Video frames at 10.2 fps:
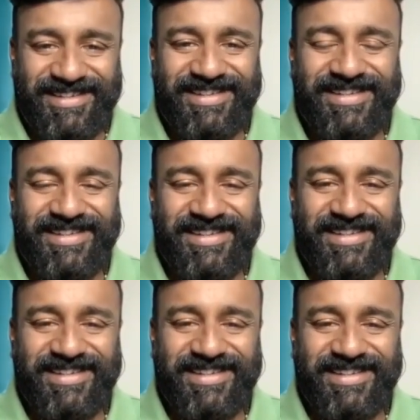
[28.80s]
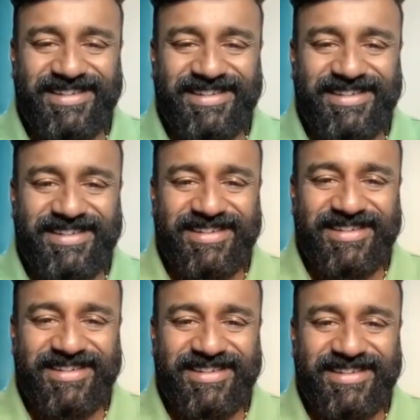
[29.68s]

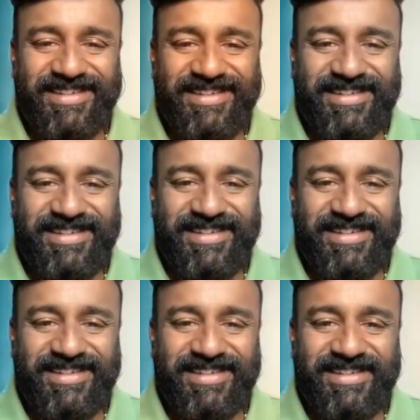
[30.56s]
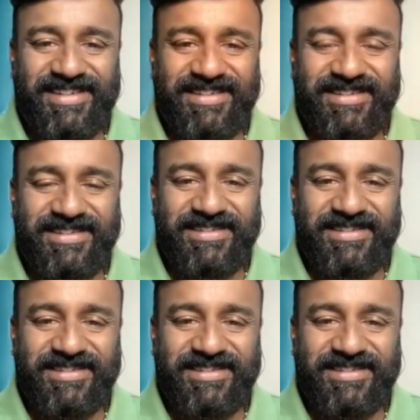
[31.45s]
The person shown says nothing.